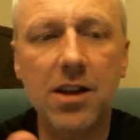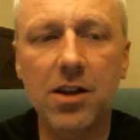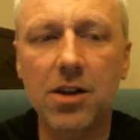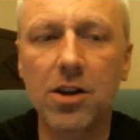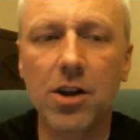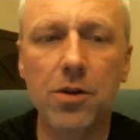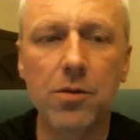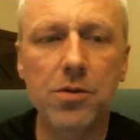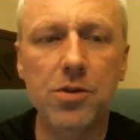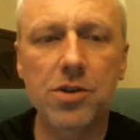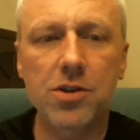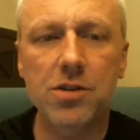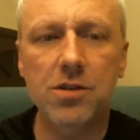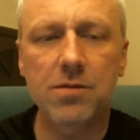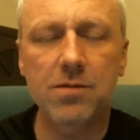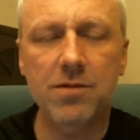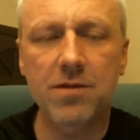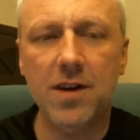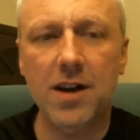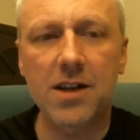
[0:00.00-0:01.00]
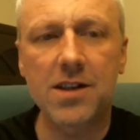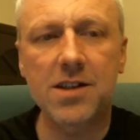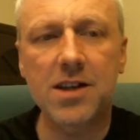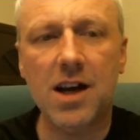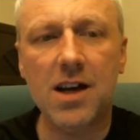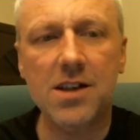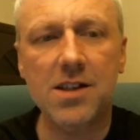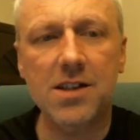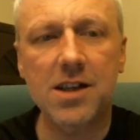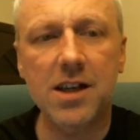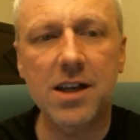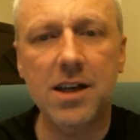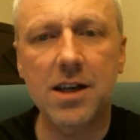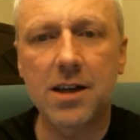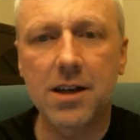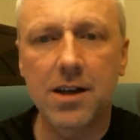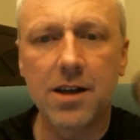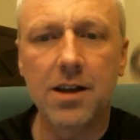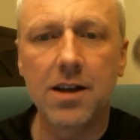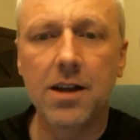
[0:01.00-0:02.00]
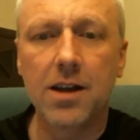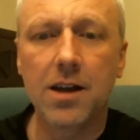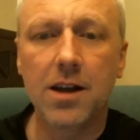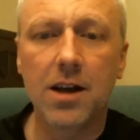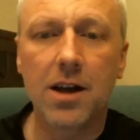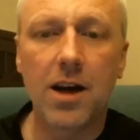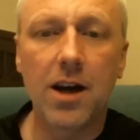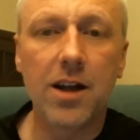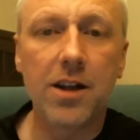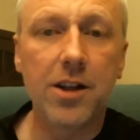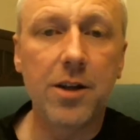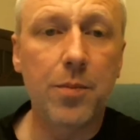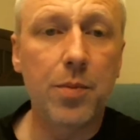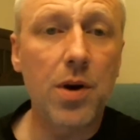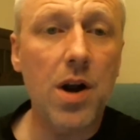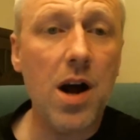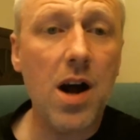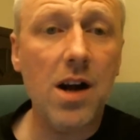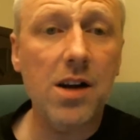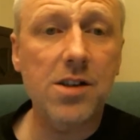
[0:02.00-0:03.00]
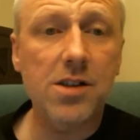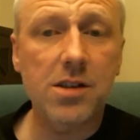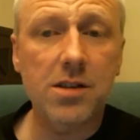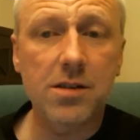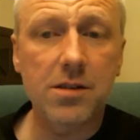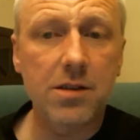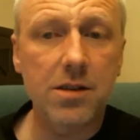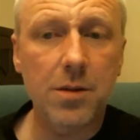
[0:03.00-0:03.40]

the looks fantastic, and the price,